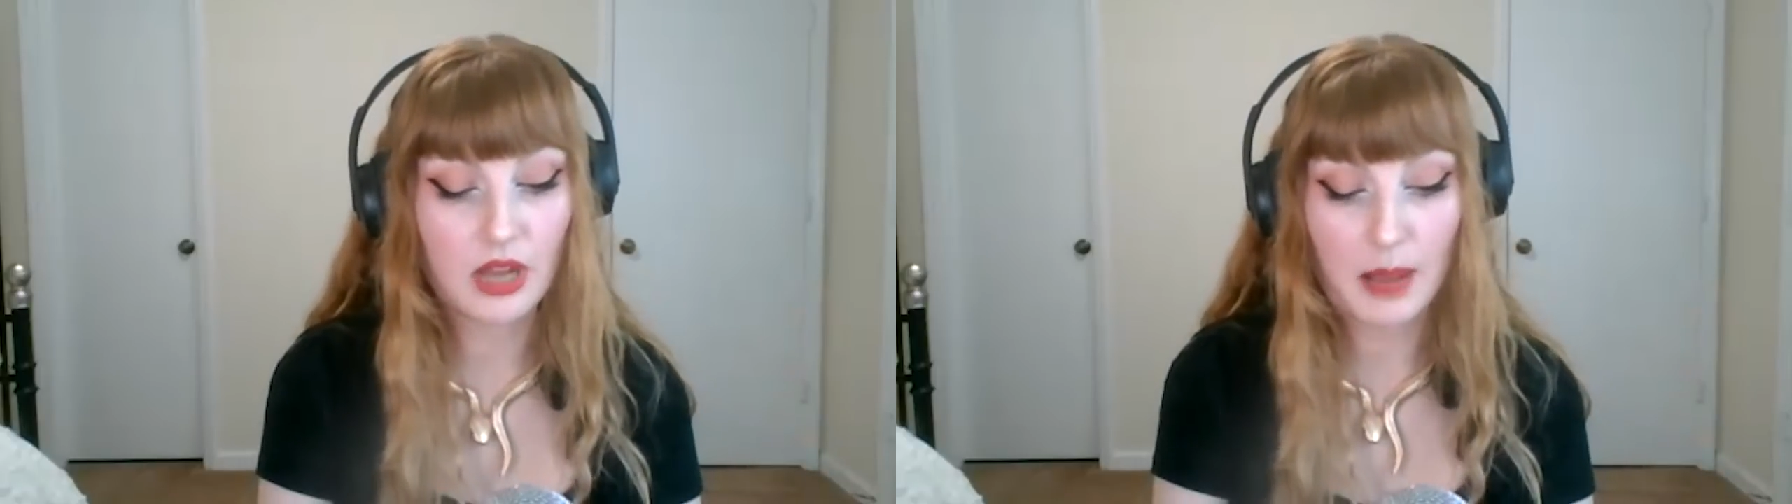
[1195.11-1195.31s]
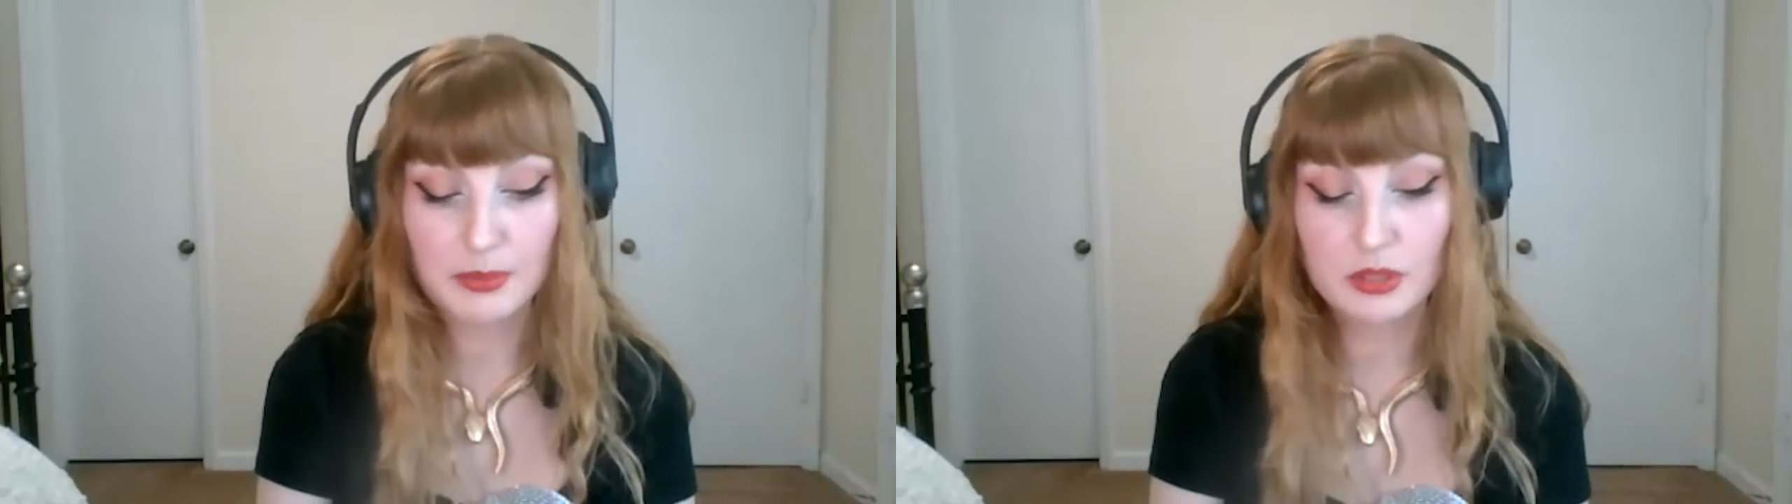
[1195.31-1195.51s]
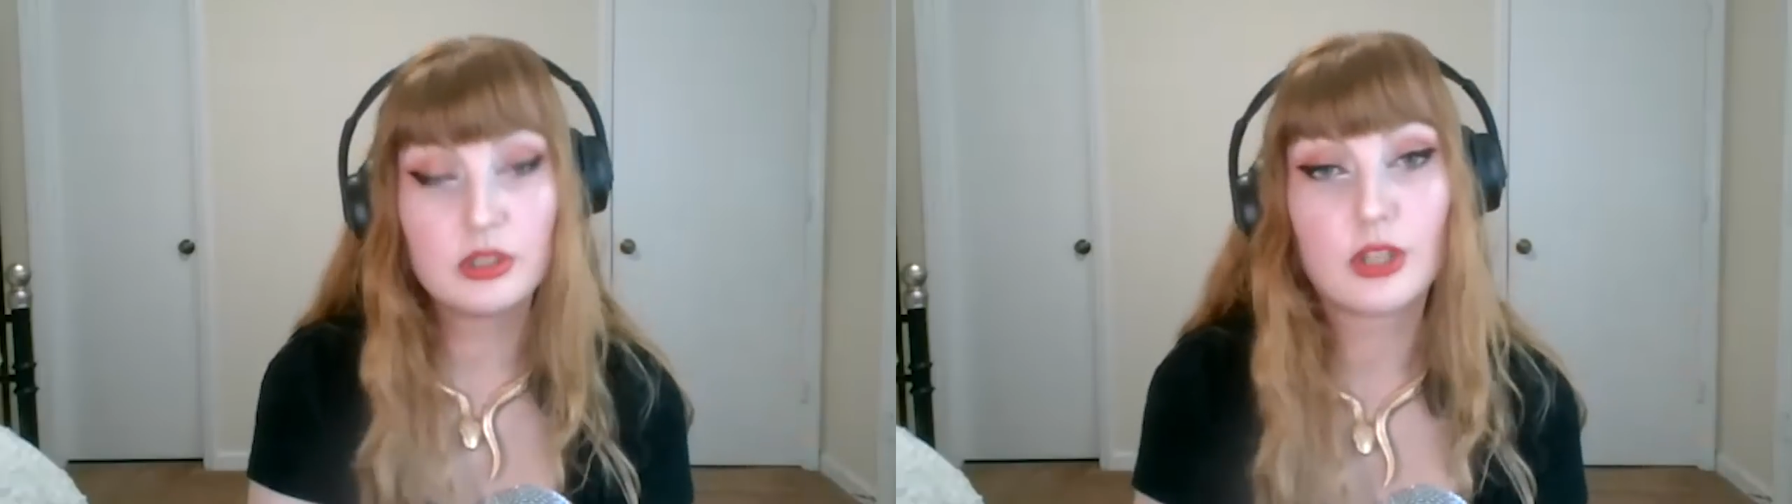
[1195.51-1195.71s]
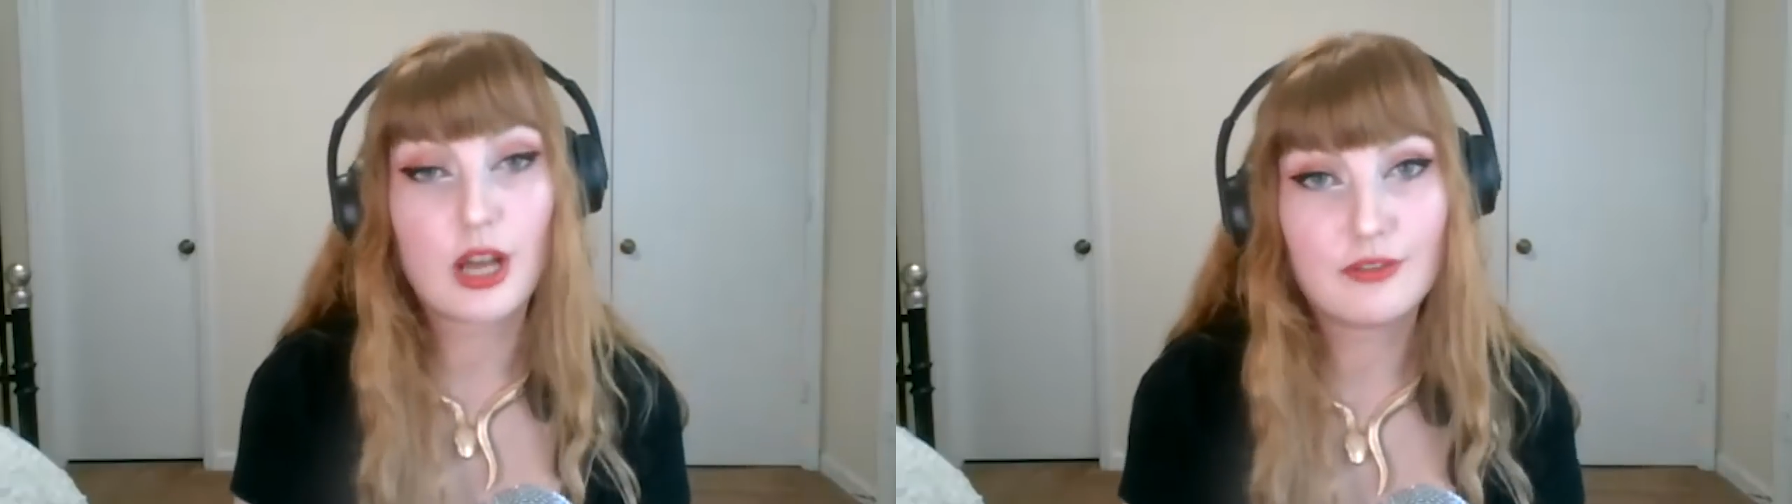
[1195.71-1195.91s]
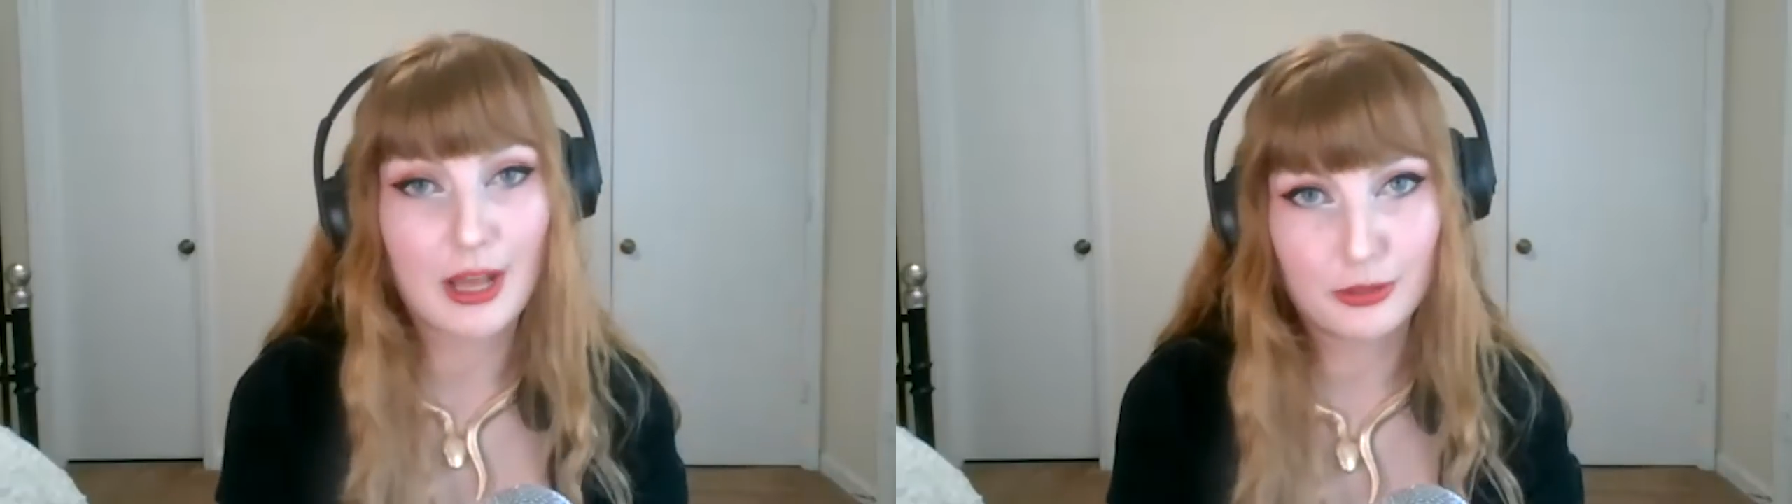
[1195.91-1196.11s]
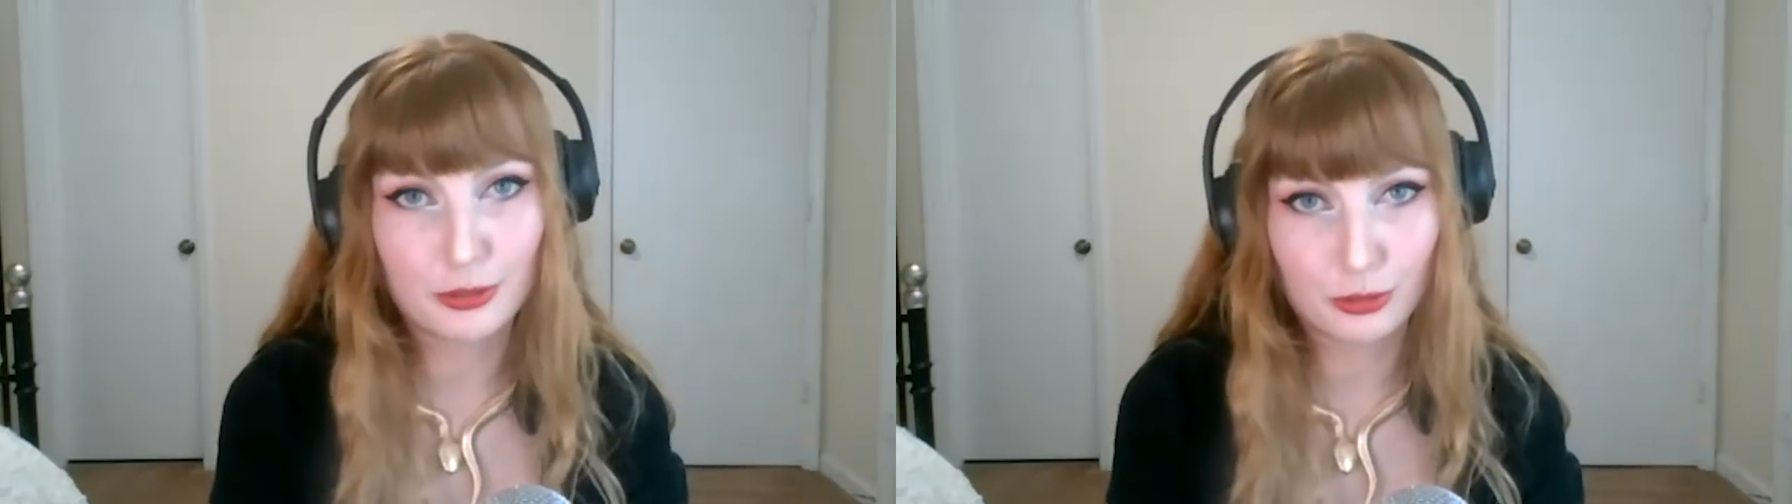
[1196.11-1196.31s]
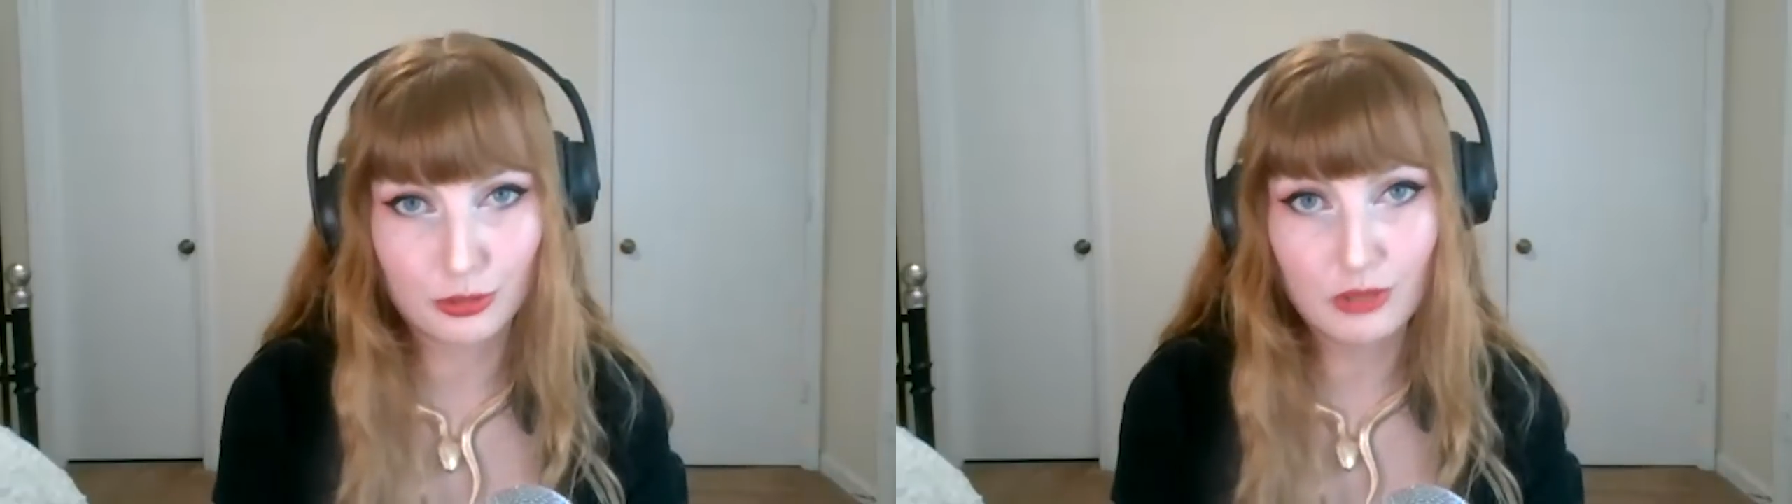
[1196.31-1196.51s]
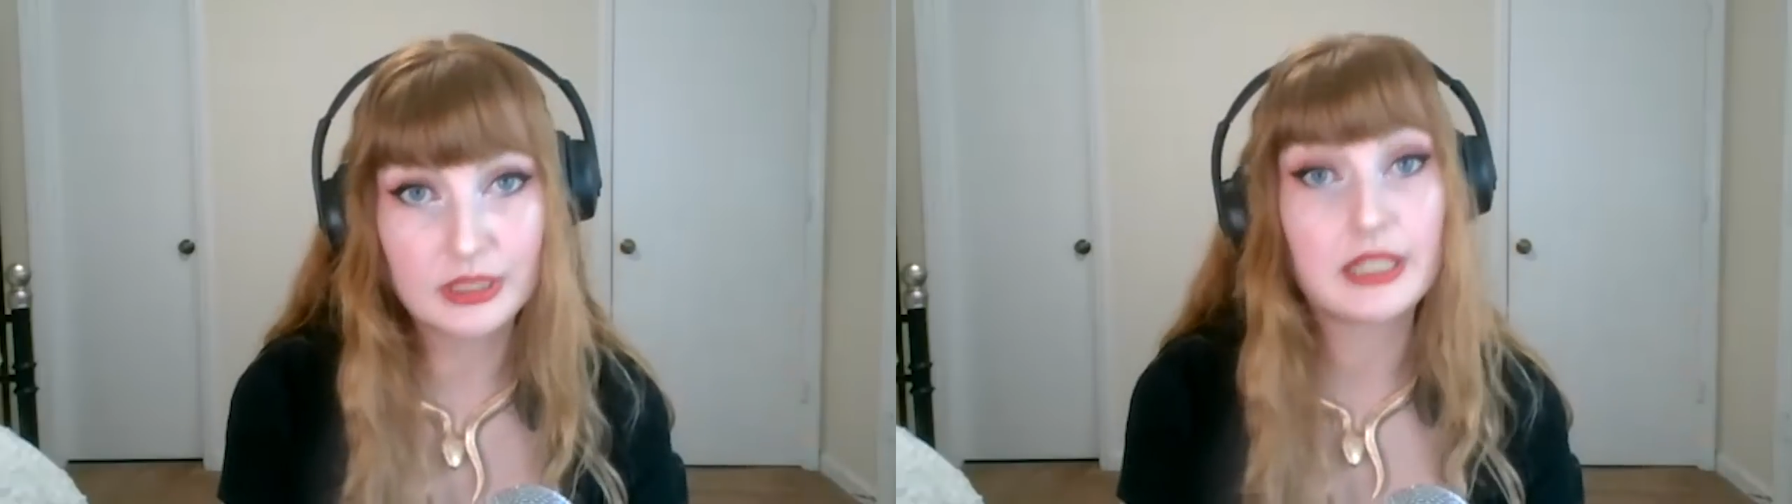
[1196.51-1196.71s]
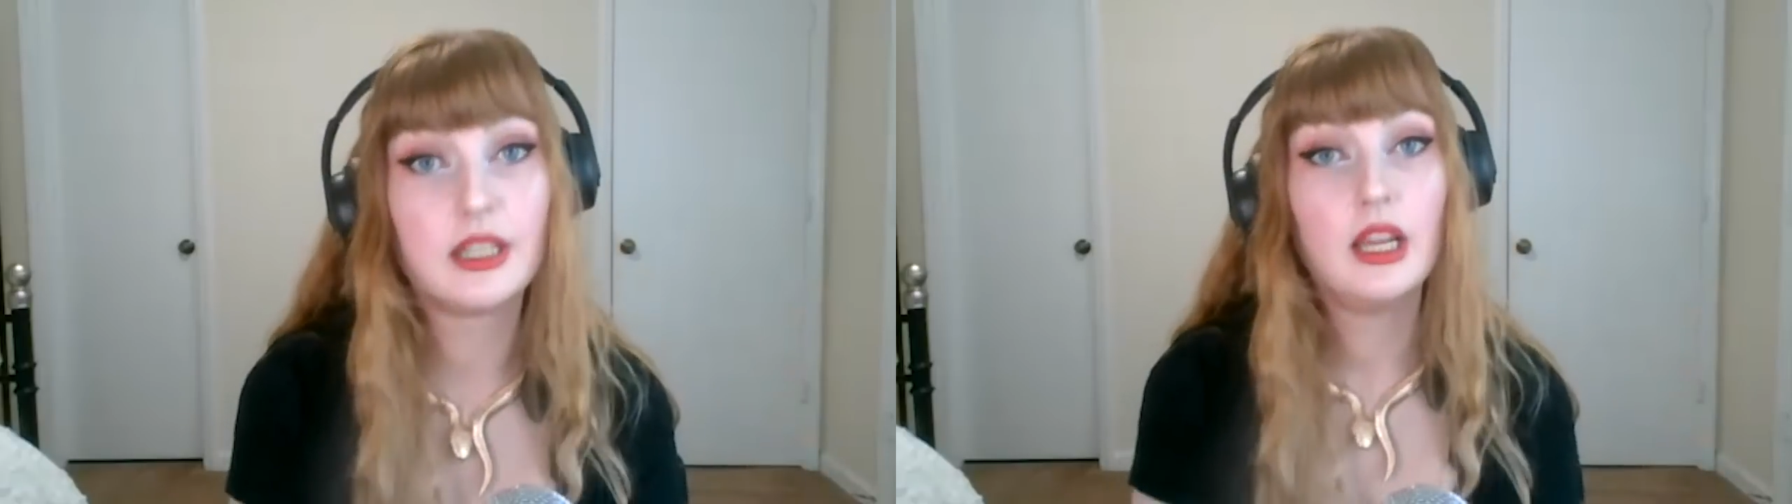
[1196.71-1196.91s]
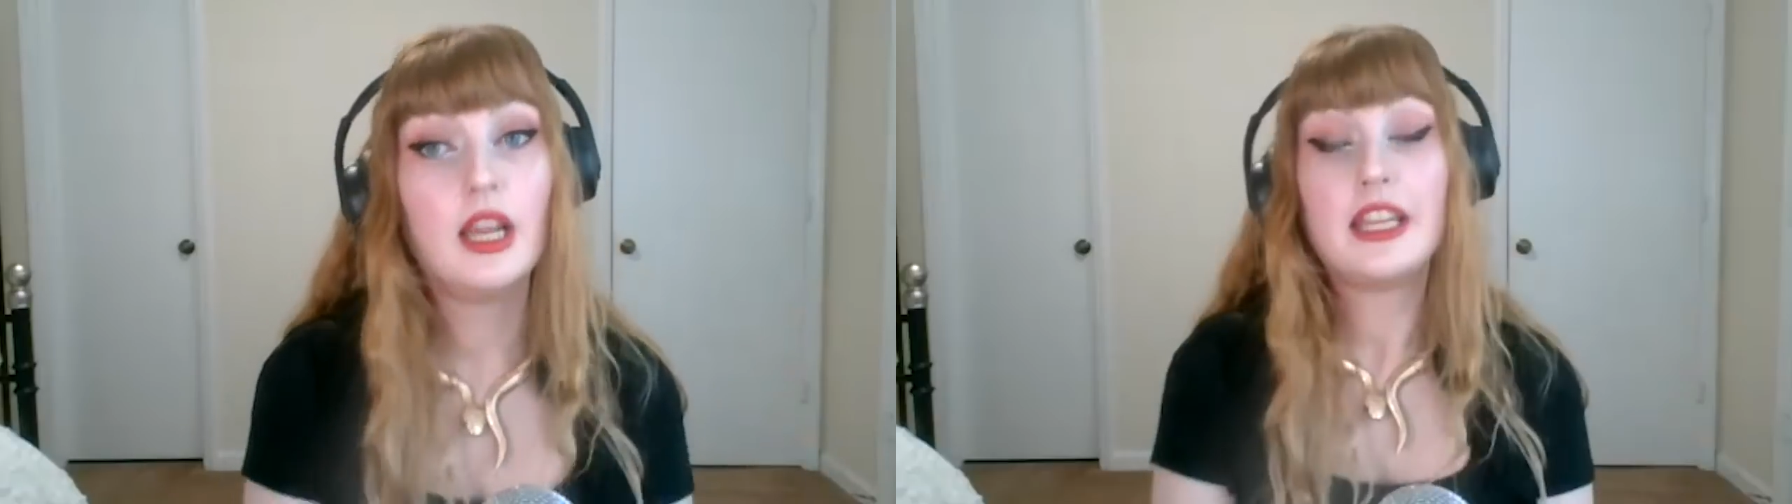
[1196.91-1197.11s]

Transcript: absolutely loved Aleister Crowley.